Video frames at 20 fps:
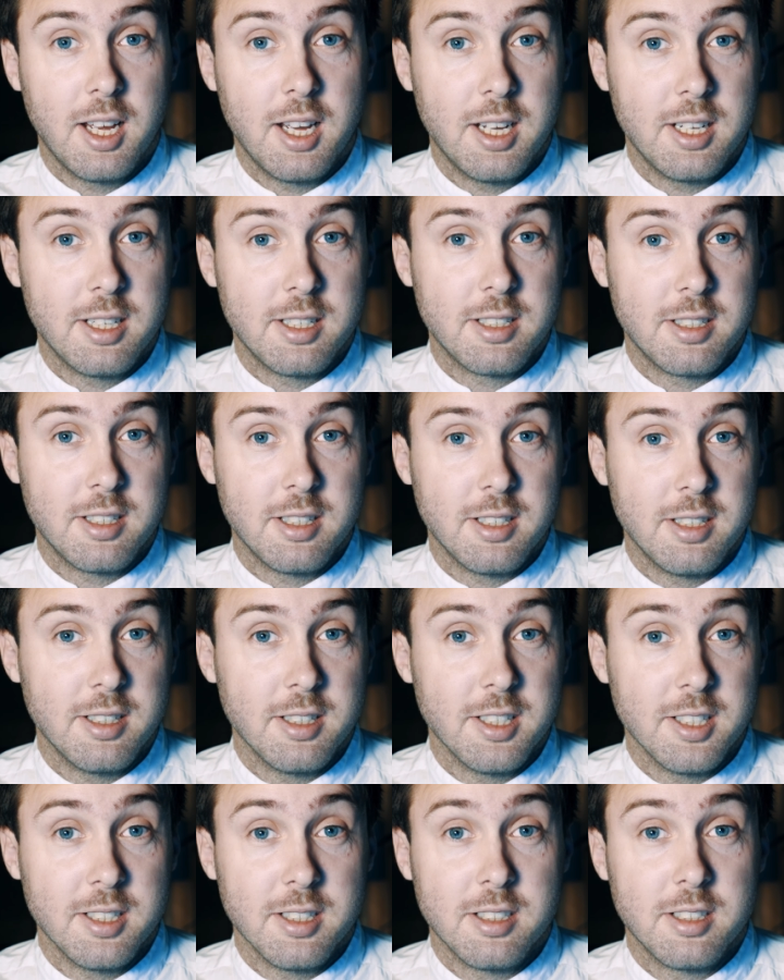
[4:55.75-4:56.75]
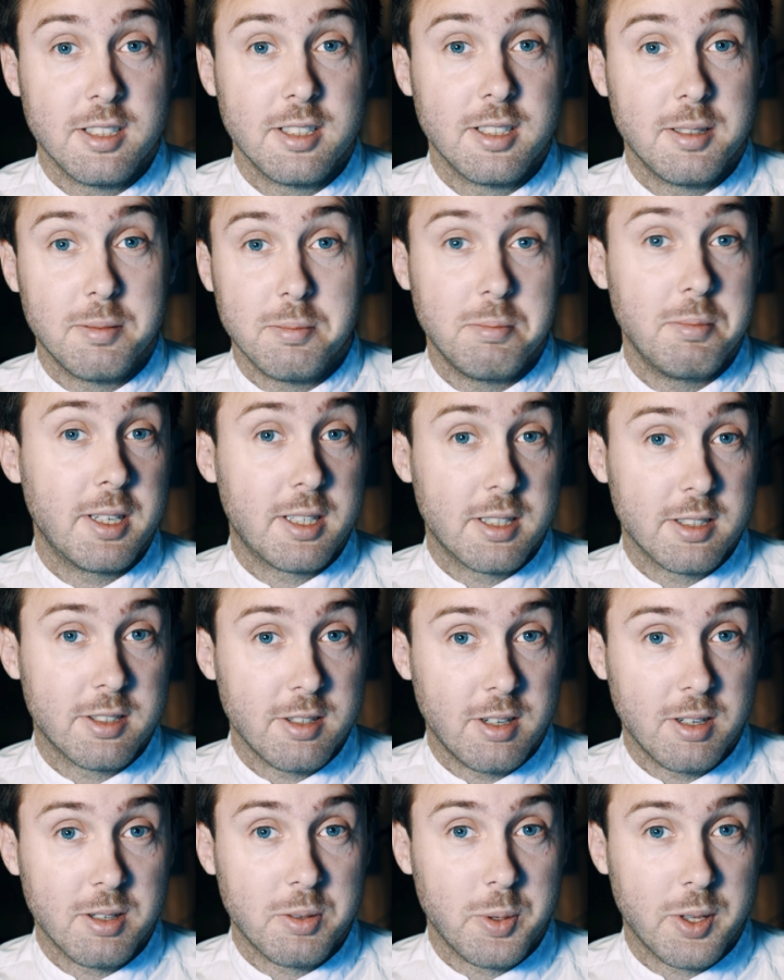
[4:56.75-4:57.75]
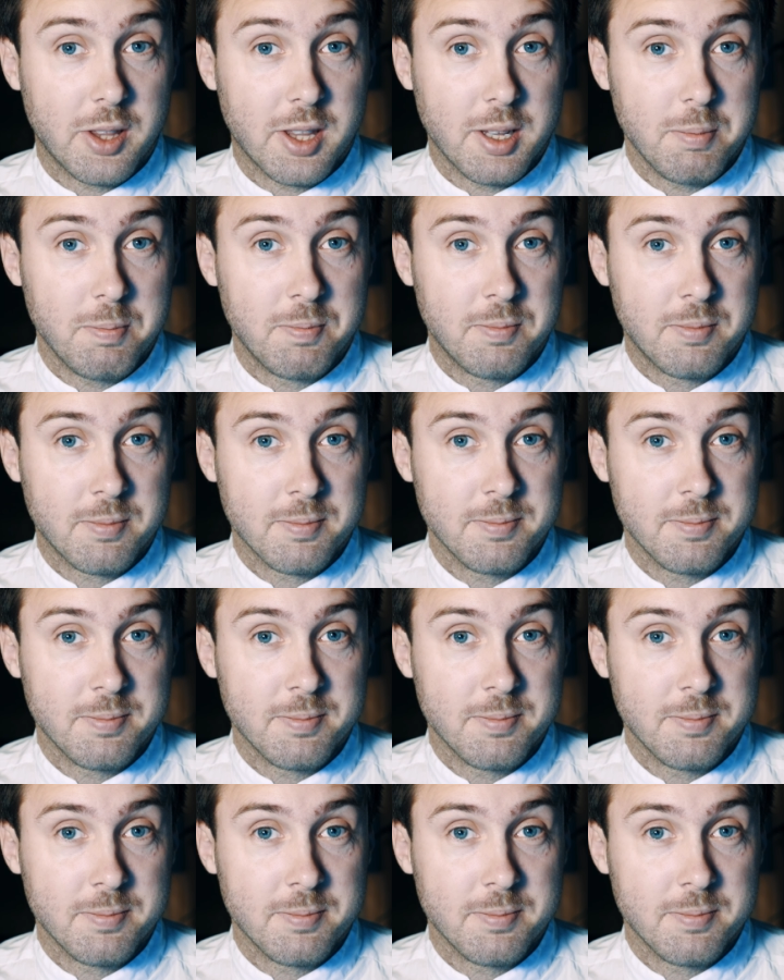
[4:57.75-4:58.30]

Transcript: and make a song with them.